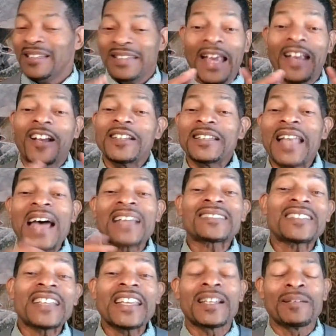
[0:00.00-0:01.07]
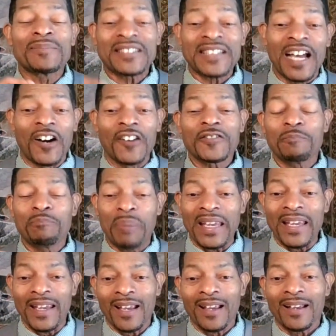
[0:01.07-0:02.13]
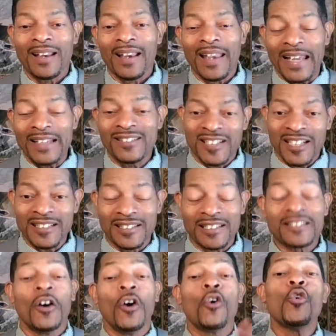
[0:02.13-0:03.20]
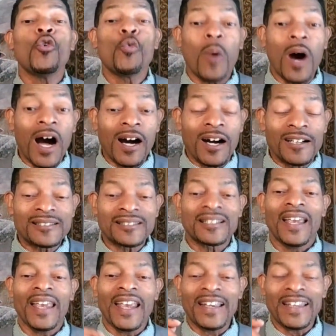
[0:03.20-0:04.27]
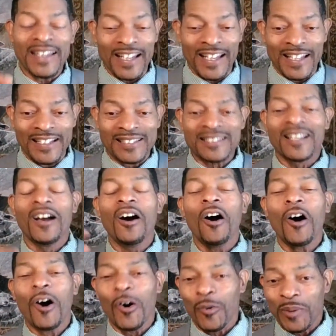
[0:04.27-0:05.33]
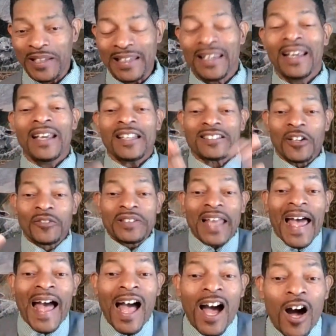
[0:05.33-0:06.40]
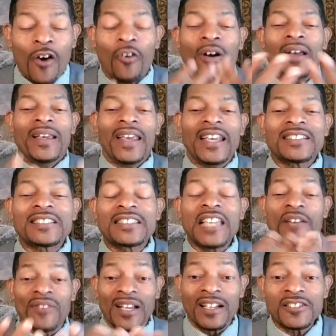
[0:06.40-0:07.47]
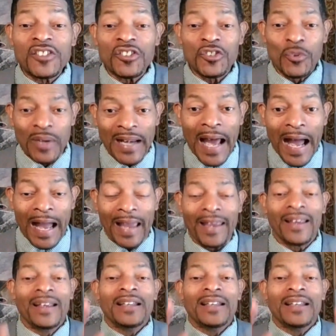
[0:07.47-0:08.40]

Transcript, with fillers: They could not see themselves being like Jesus, who was and is holy. So now it's given unto you and I.